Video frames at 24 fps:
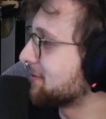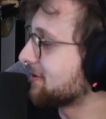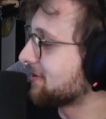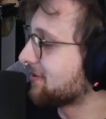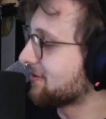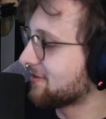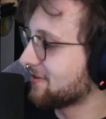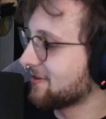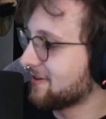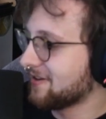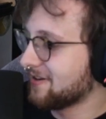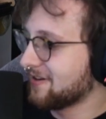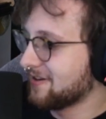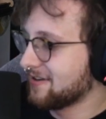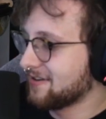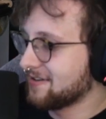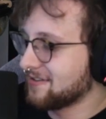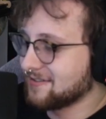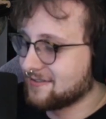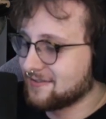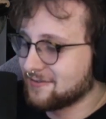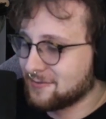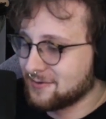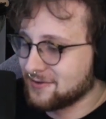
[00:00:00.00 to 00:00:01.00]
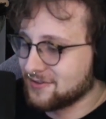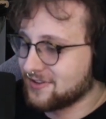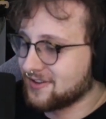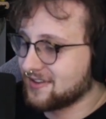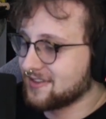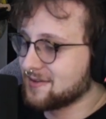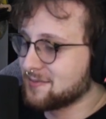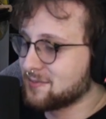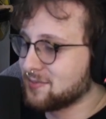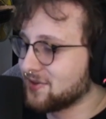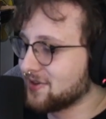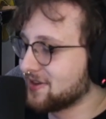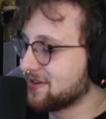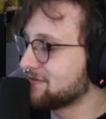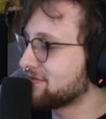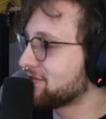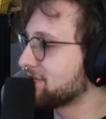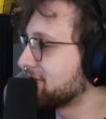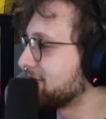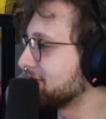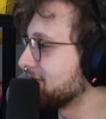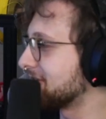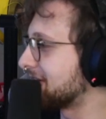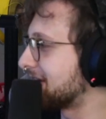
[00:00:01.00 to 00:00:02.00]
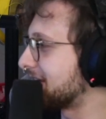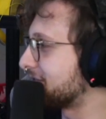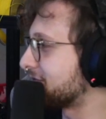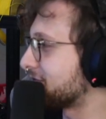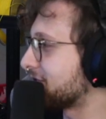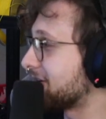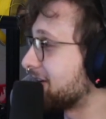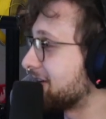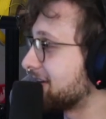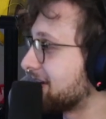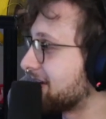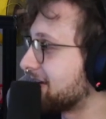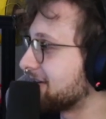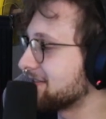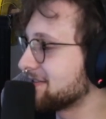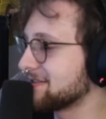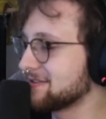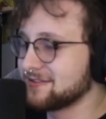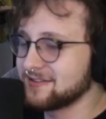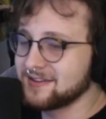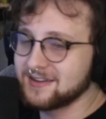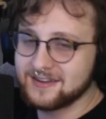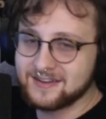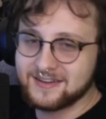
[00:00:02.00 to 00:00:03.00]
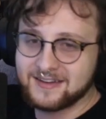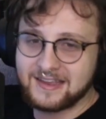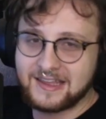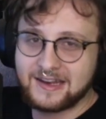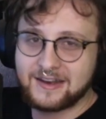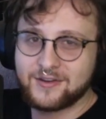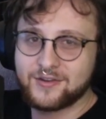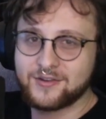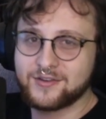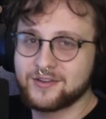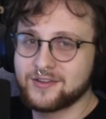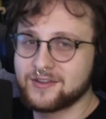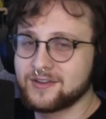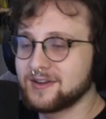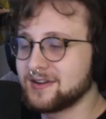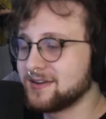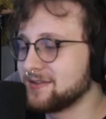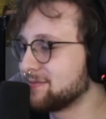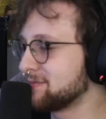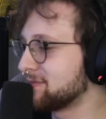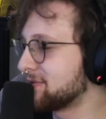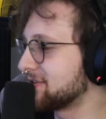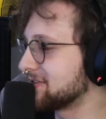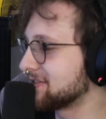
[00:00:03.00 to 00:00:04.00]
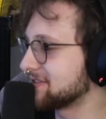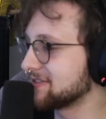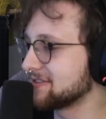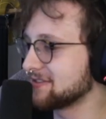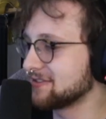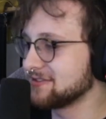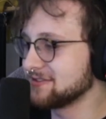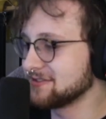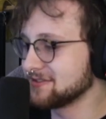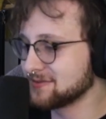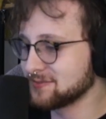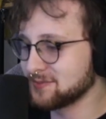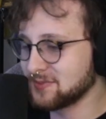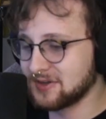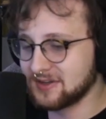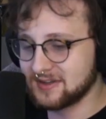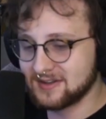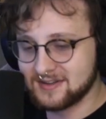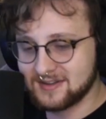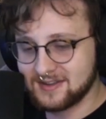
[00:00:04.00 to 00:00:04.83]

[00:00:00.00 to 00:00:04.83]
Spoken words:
on the plate for your life right now? You don't need to get into the personals, but